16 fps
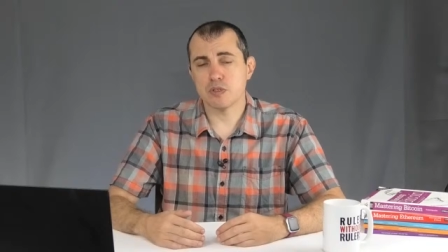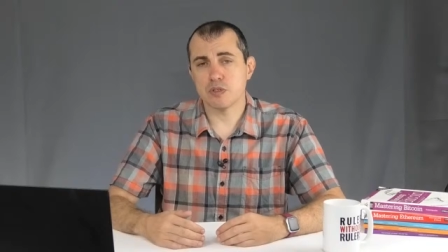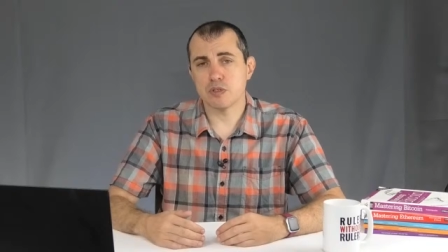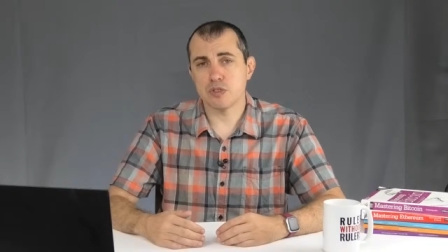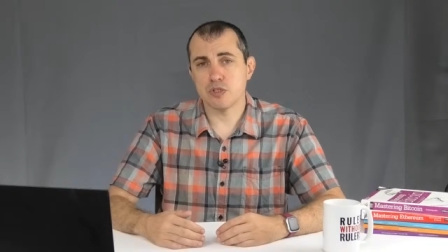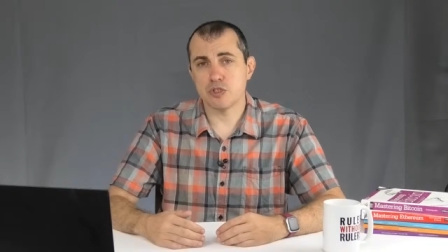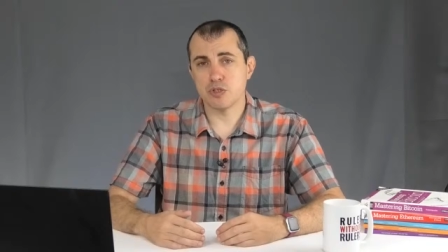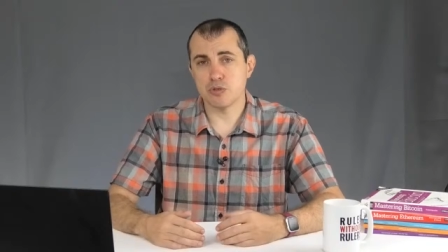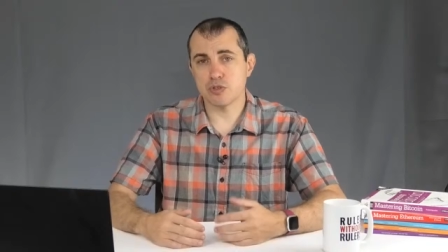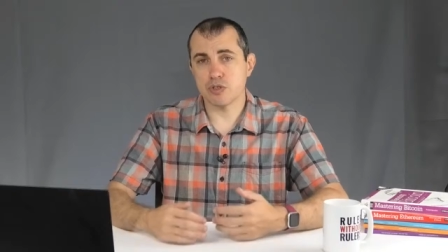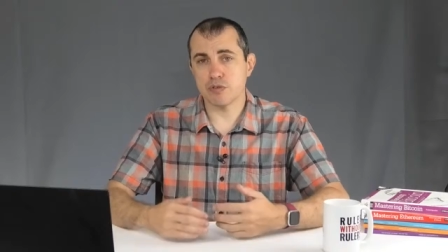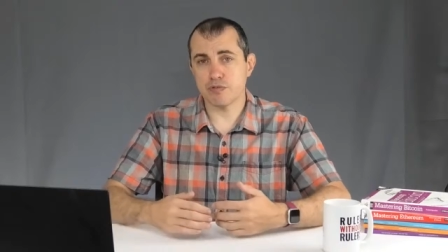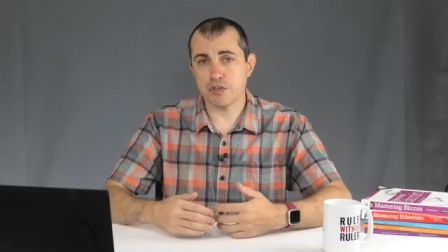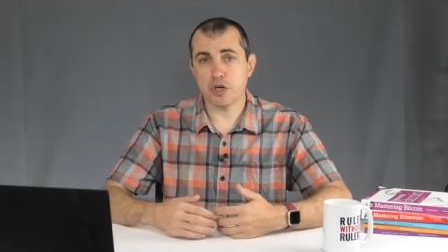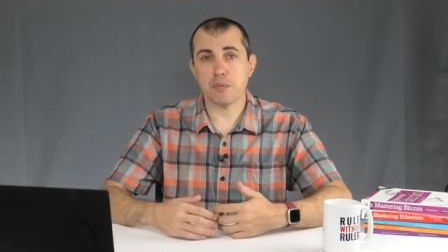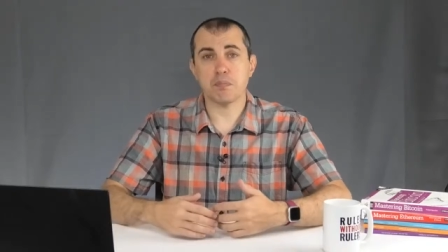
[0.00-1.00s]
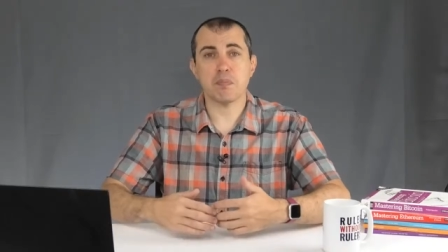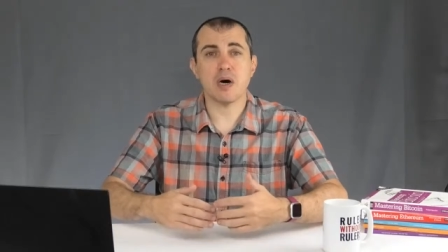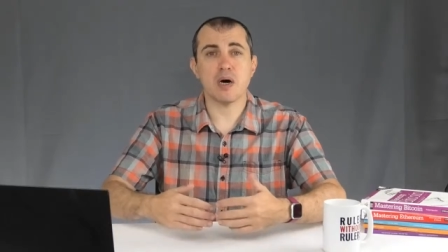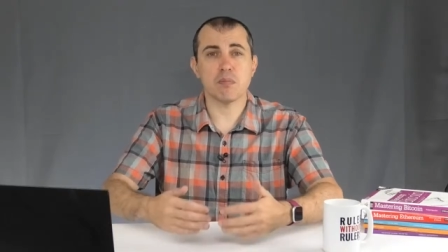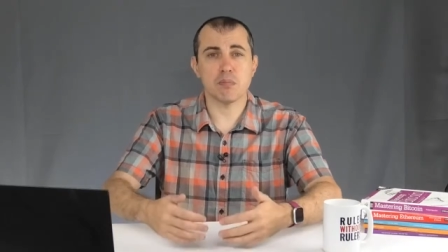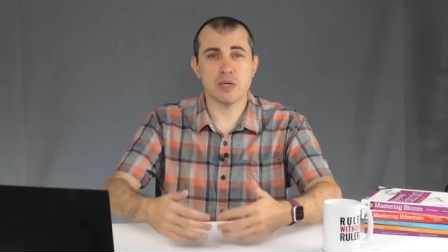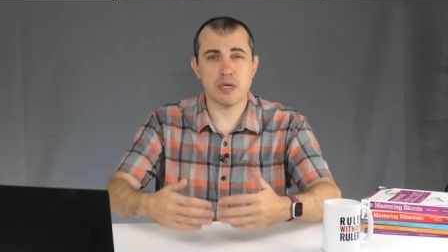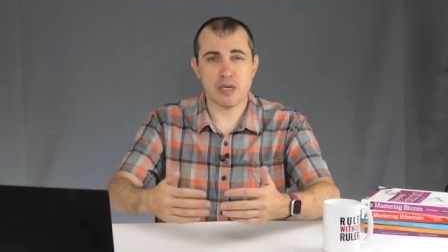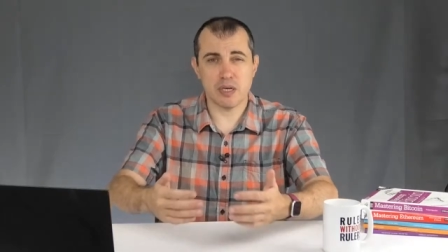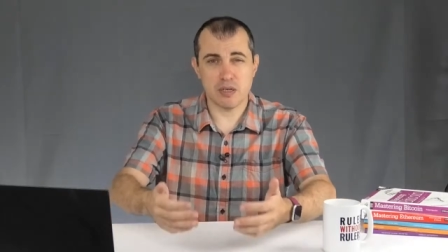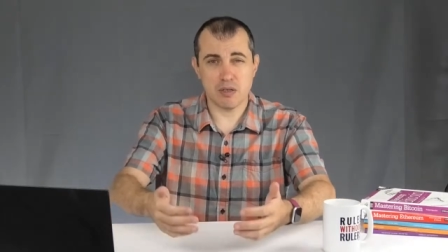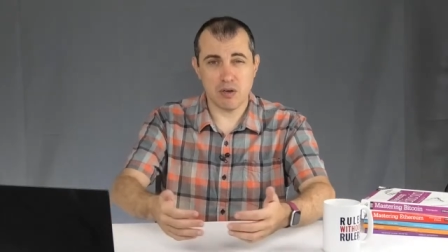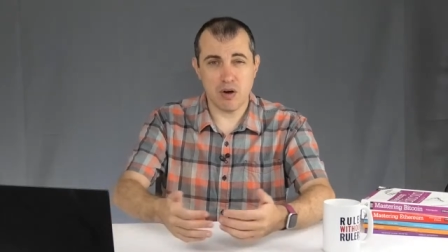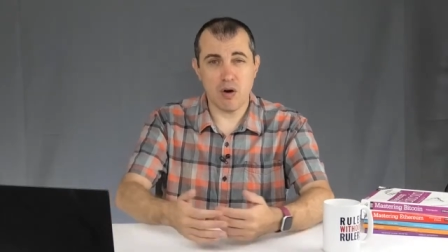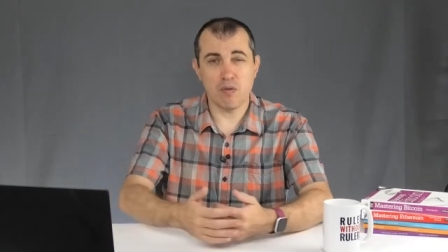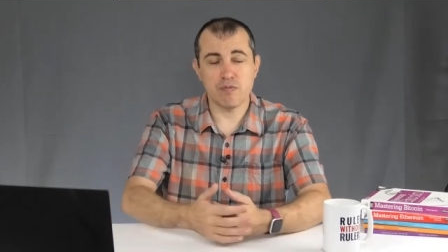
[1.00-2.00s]
use a very public and
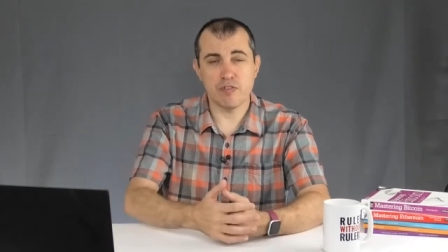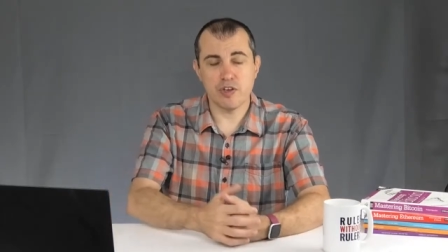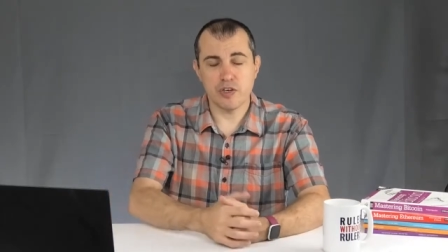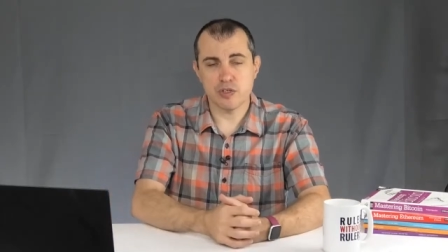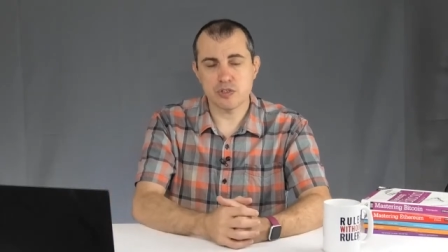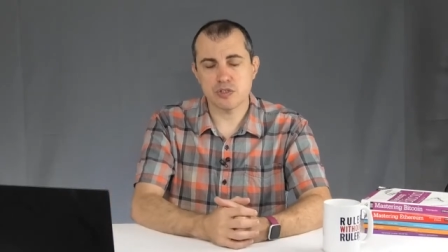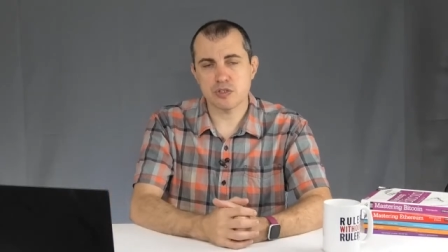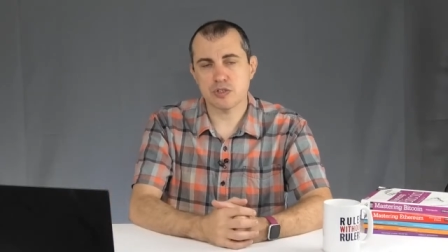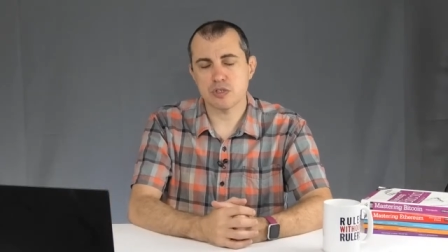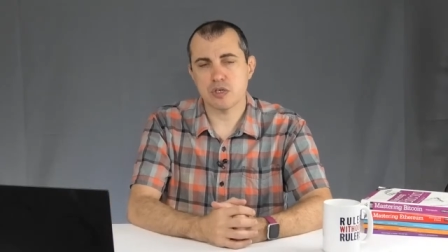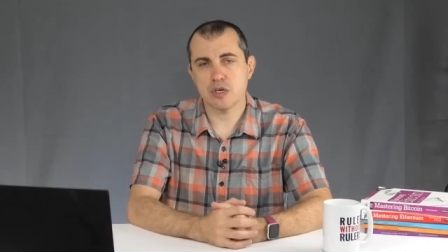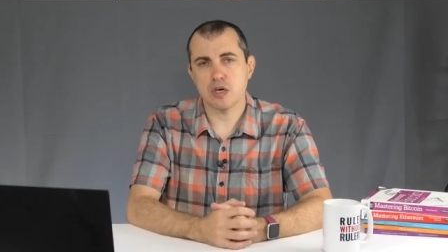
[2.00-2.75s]
obvious